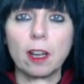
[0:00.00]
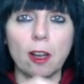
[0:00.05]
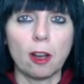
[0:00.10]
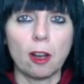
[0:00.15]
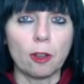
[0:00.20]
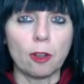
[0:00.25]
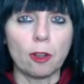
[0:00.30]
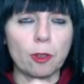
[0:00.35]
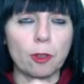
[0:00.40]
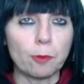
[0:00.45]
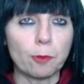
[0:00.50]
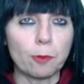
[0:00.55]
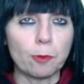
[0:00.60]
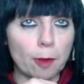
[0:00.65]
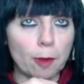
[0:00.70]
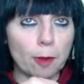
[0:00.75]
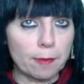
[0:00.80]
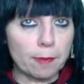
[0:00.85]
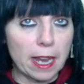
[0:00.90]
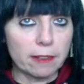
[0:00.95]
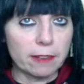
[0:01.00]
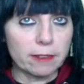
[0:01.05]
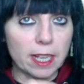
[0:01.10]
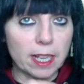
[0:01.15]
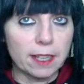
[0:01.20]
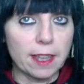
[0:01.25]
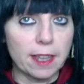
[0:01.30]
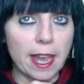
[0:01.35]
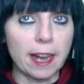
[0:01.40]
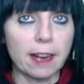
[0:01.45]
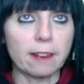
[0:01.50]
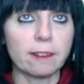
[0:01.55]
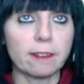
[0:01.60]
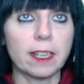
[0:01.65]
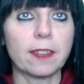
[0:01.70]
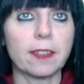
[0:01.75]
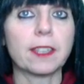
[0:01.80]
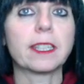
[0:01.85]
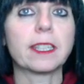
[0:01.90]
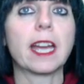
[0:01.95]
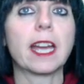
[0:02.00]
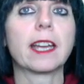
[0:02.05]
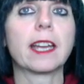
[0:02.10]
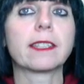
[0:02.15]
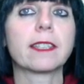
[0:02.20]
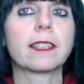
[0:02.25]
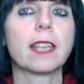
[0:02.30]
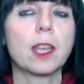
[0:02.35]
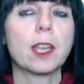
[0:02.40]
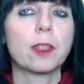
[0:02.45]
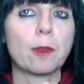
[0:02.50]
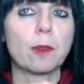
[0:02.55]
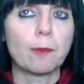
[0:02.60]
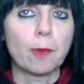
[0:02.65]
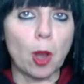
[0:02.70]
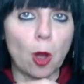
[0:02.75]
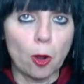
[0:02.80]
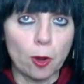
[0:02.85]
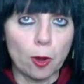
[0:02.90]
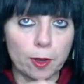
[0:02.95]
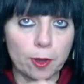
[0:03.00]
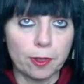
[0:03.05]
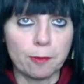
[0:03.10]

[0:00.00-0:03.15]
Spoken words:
on the problem area, the area that has the block,